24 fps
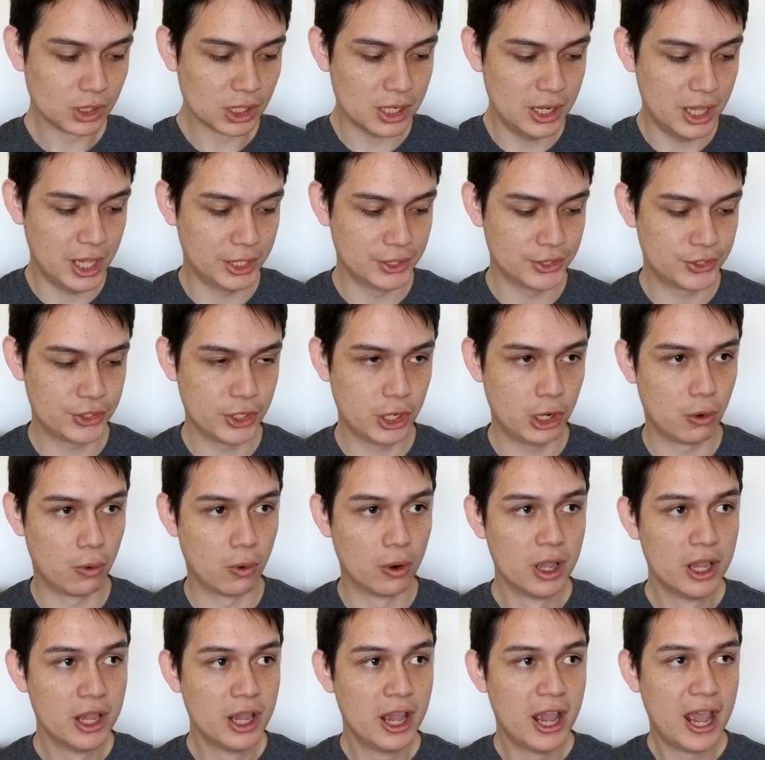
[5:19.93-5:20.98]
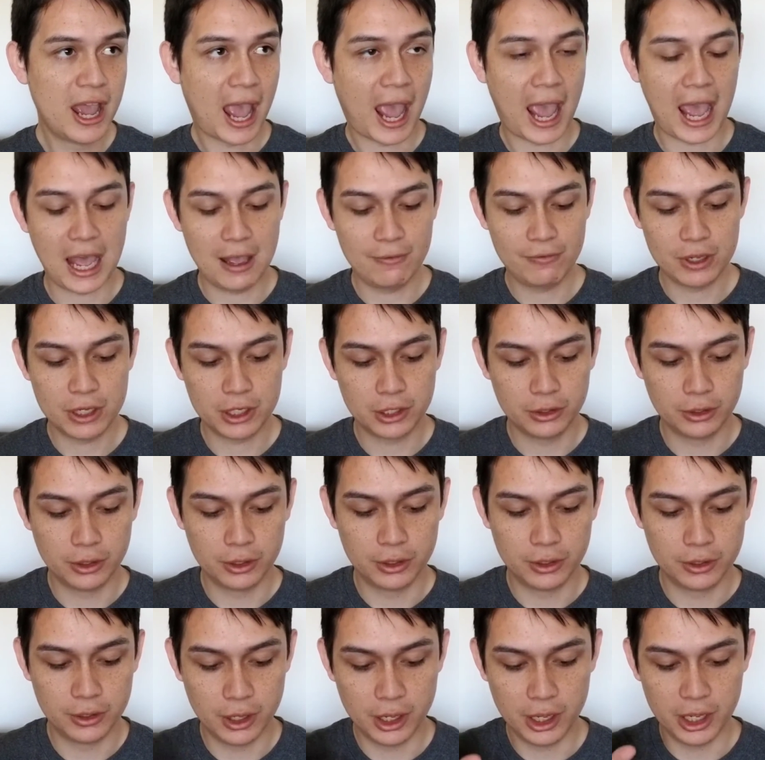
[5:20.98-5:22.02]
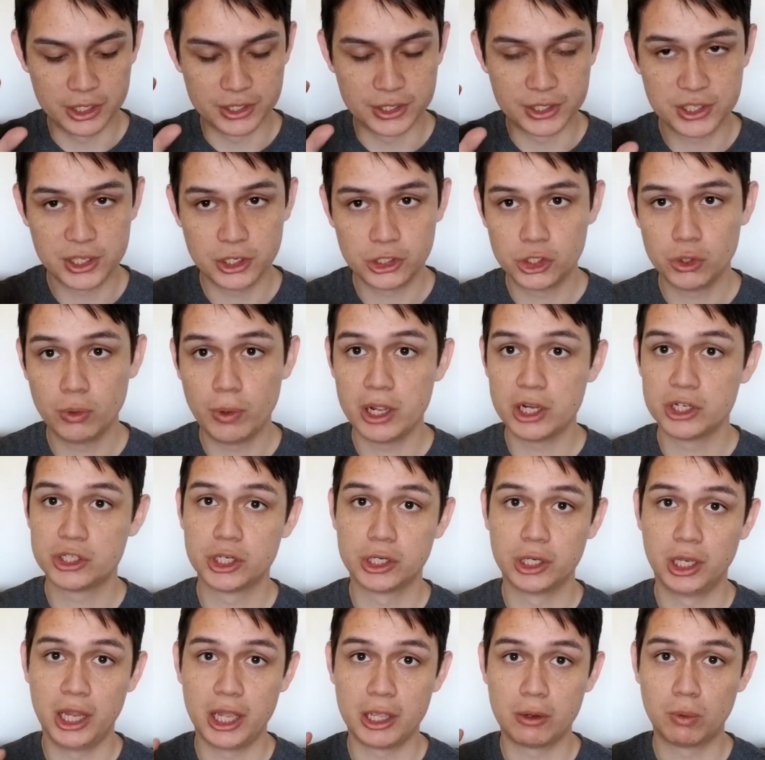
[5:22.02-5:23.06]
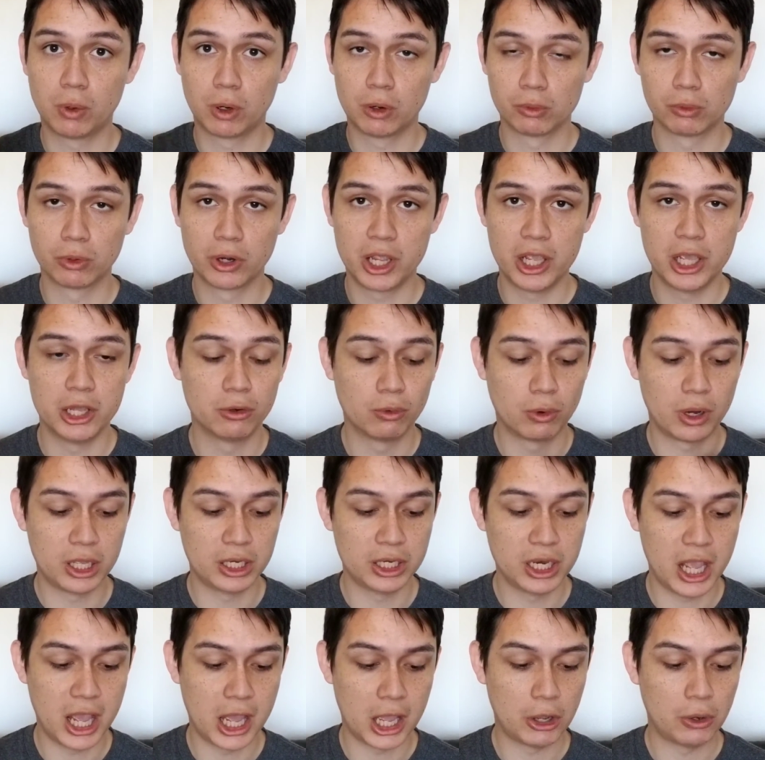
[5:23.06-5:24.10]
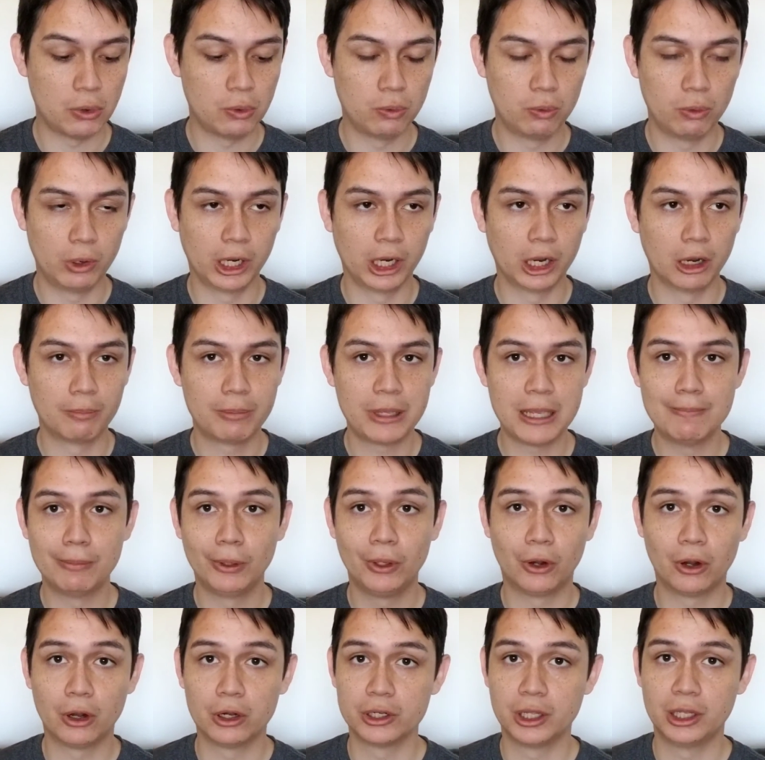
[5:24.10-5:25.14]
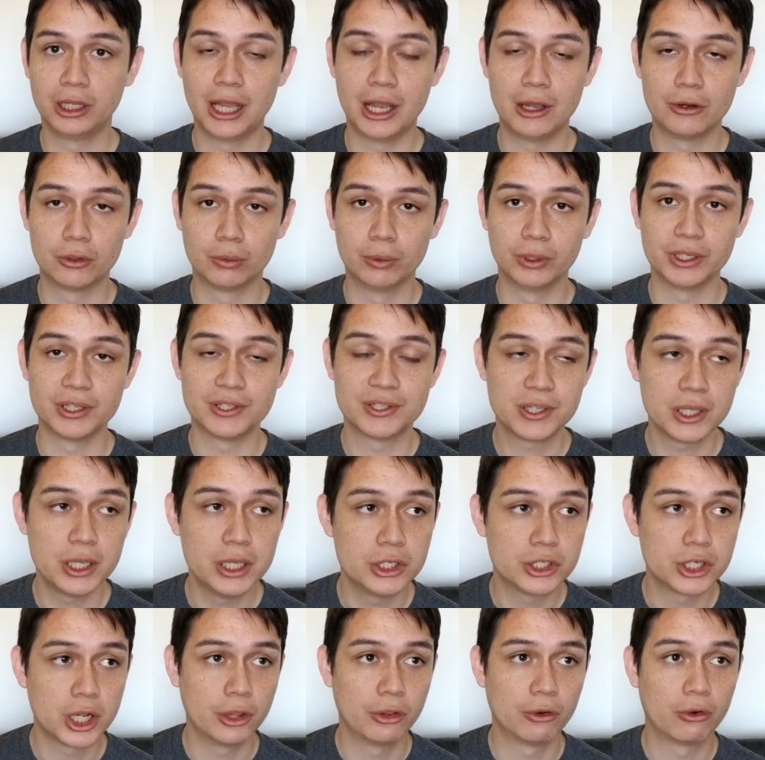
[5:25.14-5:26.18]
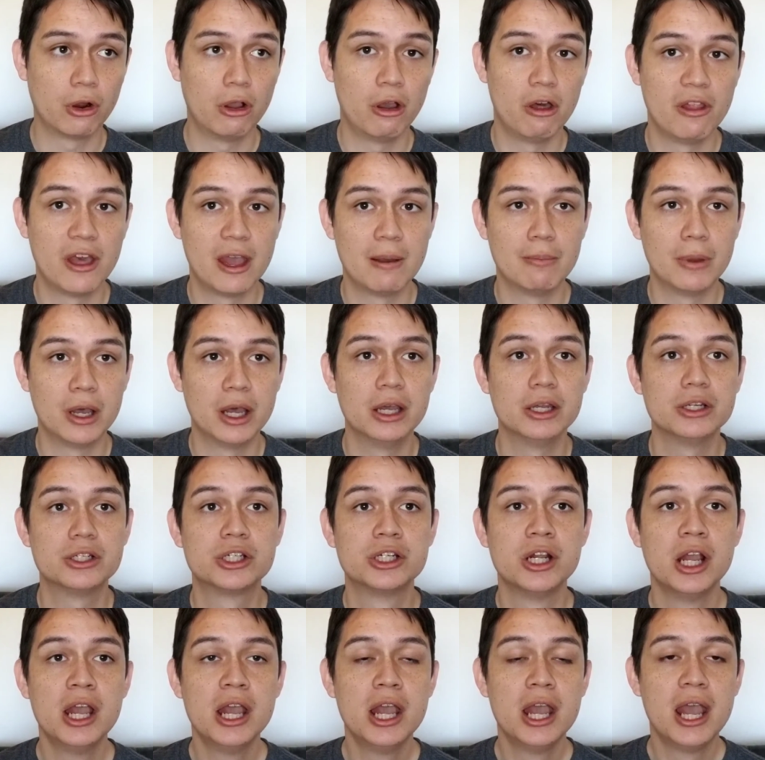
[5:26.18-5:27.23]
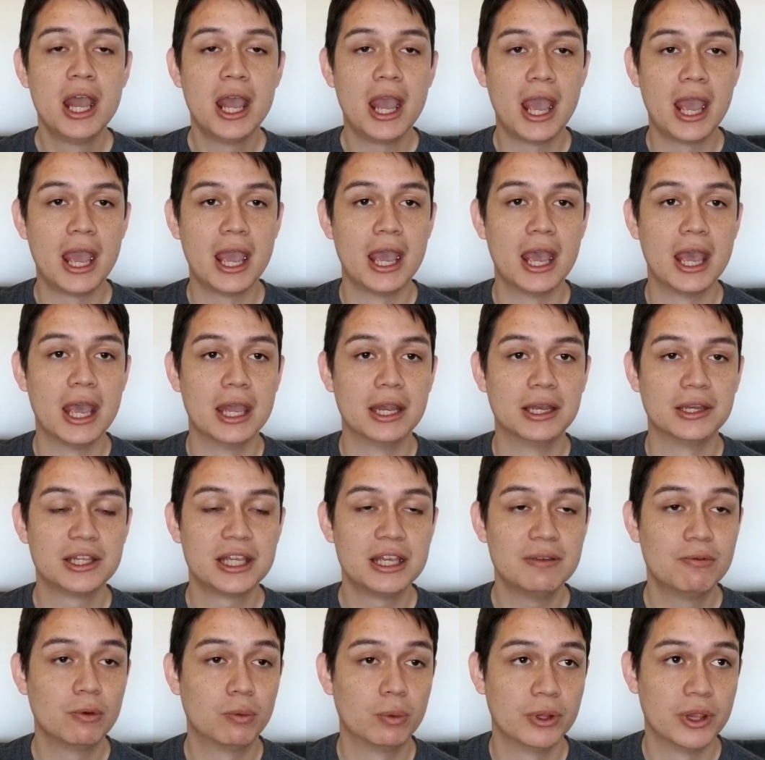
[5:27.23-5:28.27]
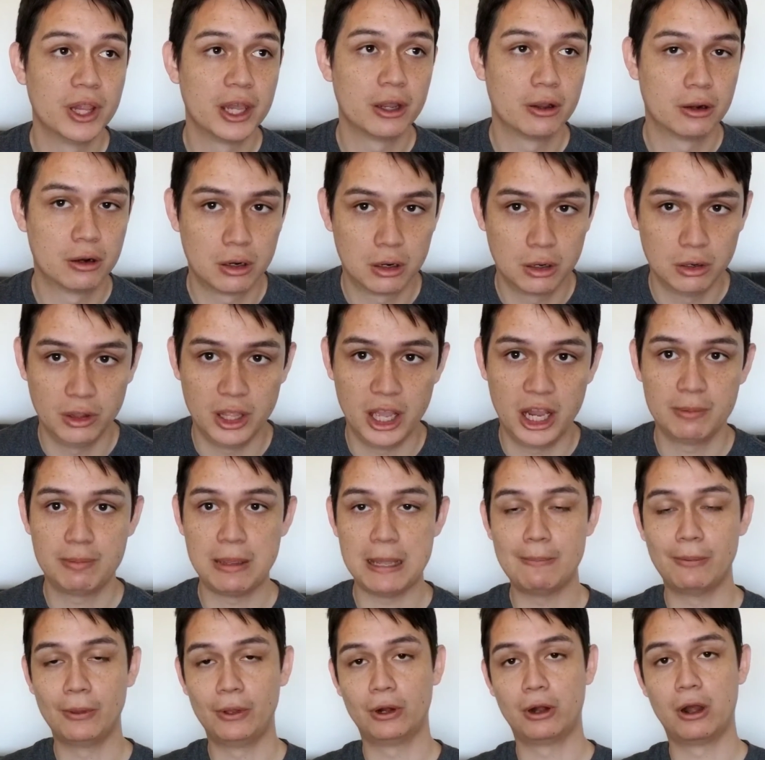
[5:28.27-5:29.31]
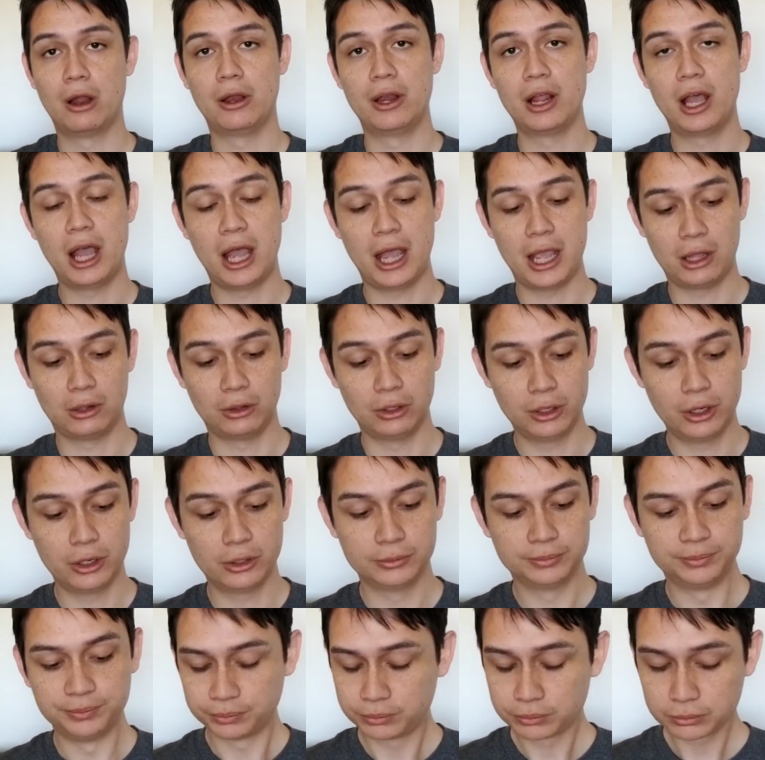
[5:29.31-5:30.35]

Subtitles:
And so having a situation like where we're in right now, where people aren't allowed to really see each other all that much, and even when they are, a lot of people are on high alert,